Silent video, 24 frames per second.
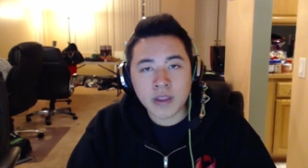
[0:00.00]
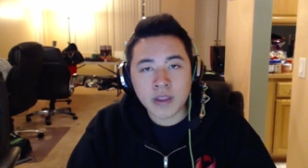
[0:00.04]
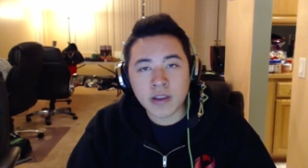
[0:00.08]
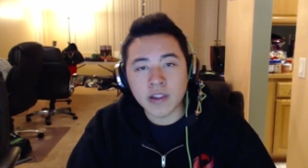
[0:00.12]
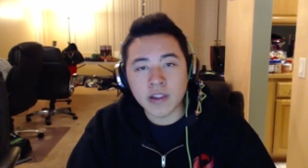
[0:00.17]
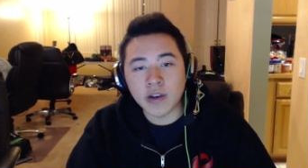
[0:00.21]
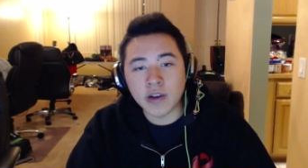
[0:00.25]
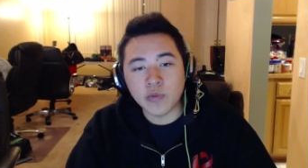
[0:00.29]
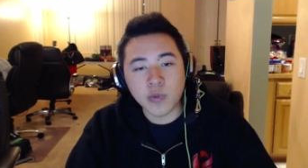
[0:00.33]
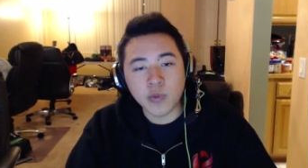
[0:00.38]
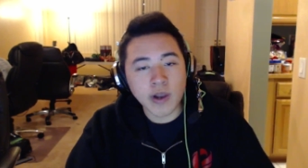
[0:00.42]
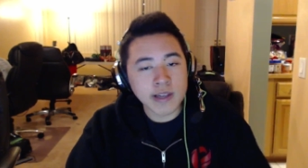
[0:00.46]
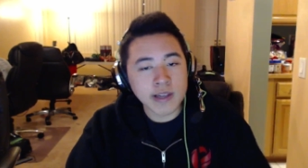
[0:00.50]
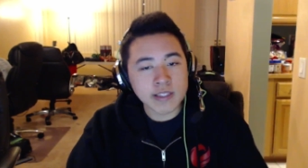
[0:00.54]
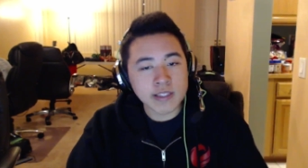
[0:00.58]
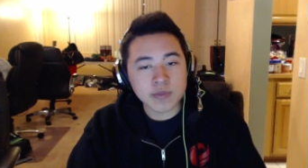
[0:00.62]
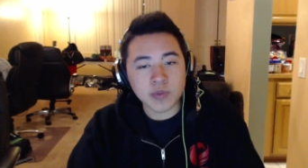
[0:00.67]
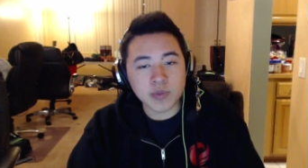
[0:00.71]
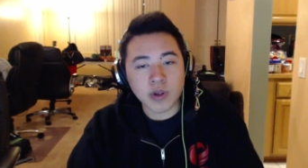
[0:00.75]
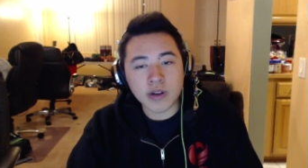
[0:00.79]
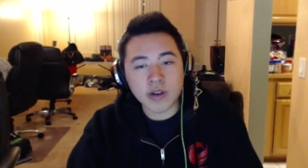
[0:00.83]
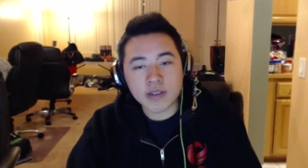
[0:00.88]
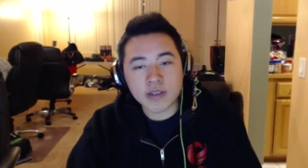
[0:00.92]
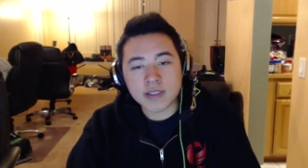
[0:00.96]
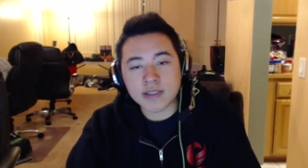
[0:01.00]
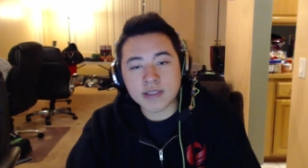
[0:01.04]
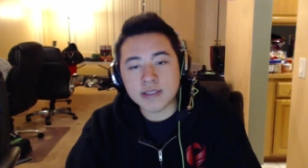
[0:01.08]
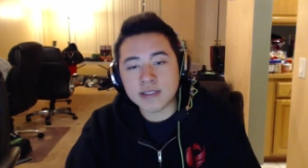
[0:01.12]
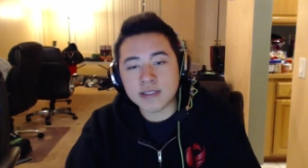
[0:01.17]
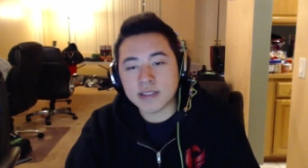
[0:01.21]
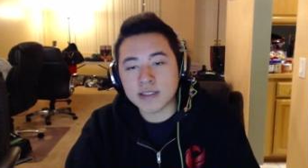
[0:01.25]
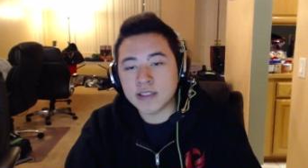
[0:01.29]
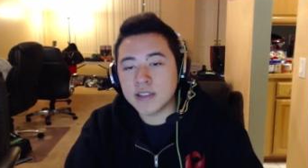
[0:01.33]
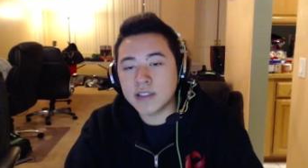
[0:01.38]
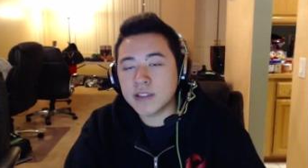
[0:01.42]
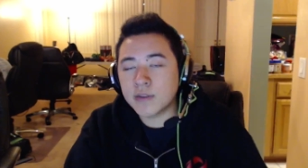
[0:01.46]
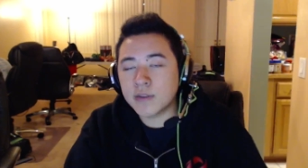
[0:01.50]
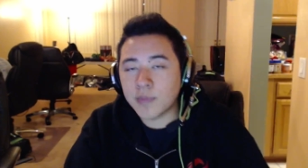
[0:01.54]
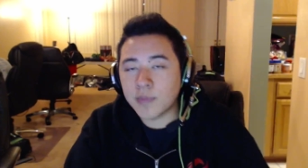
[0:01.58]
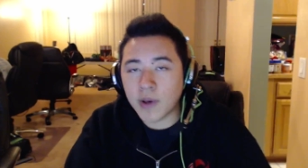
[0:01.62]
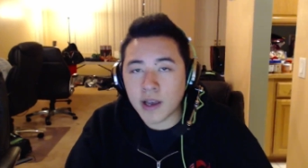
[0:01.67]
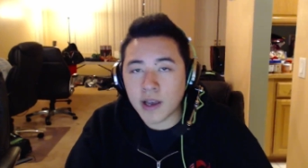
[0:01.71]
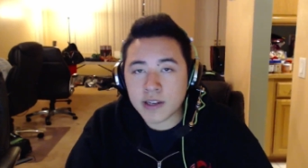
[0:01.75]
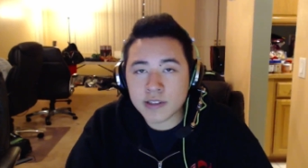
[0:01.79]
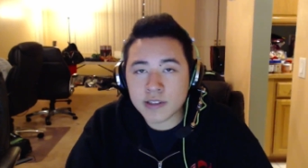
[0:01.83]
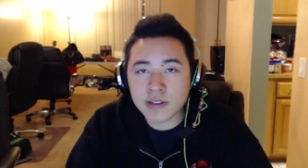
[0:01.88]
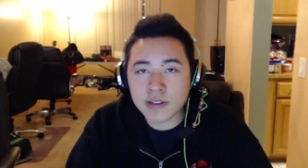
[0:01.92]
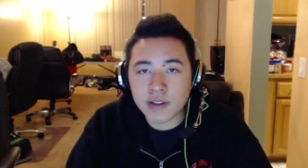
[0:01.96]
Like, we as the players can see the
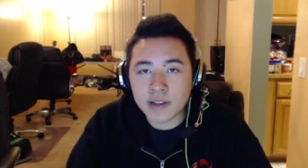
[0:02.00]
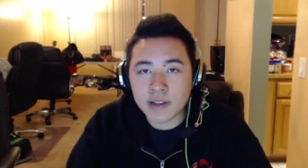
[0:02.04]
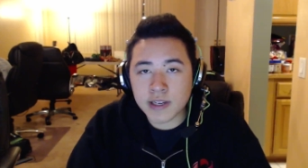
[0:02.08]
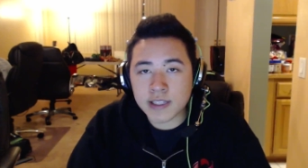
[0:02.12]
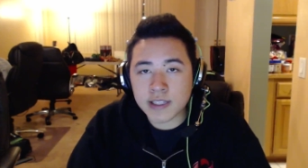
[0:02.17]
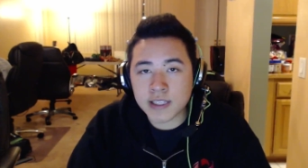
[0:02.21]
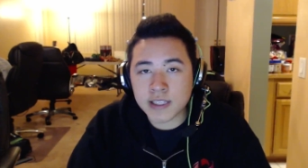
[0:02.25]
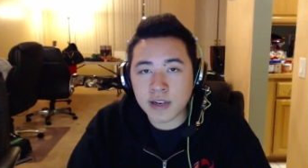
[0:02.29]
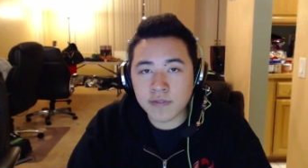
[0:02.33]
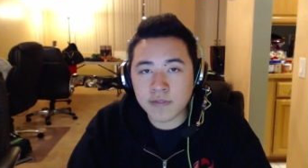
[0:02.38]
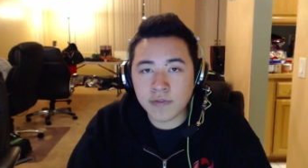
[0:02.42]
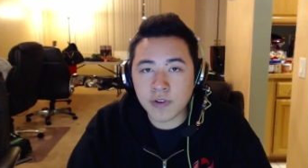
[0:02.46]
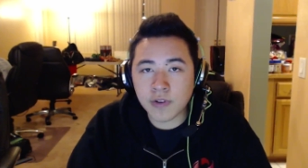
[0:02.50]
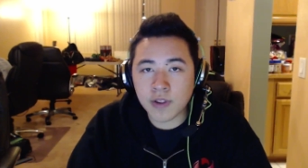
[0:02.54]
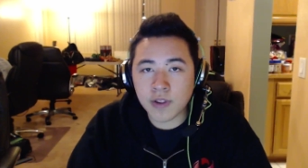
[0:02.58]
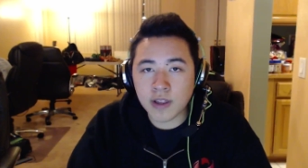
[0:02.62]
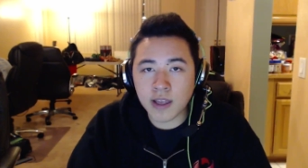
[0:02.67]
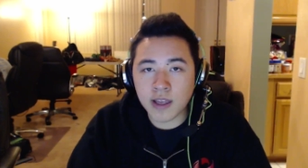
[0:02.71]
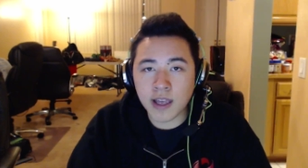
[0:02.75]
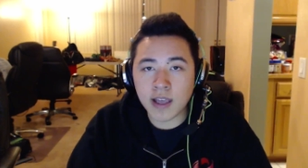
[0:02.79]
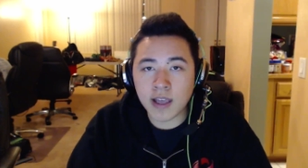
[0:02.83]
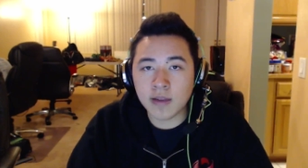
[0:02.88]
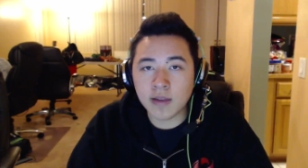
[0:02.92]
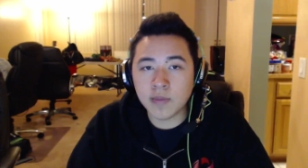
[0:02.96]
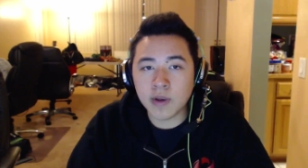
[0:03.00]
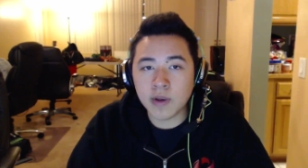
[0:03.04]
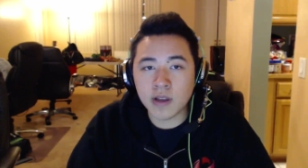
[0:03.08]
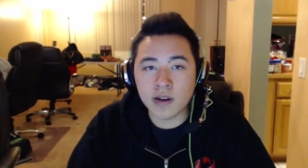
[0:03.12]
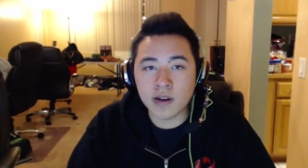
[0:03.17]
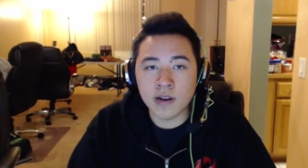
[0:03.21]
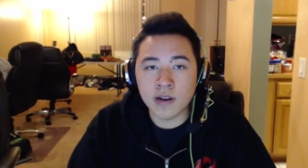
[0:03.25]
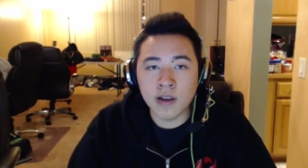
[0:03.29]
passion that you guys have for the game and